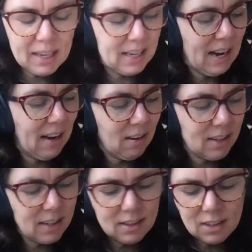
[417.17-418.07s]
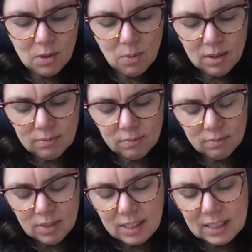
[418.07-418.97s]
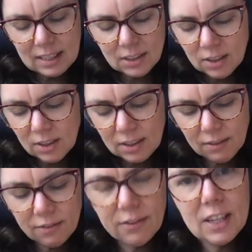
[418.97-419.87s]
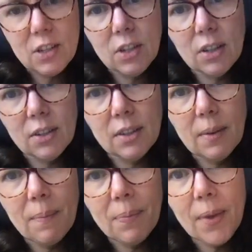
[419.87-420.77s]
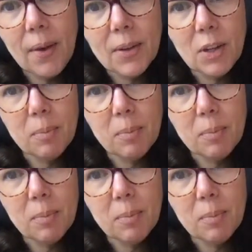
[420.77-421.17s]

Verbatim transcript: an area that you want centered and featured on your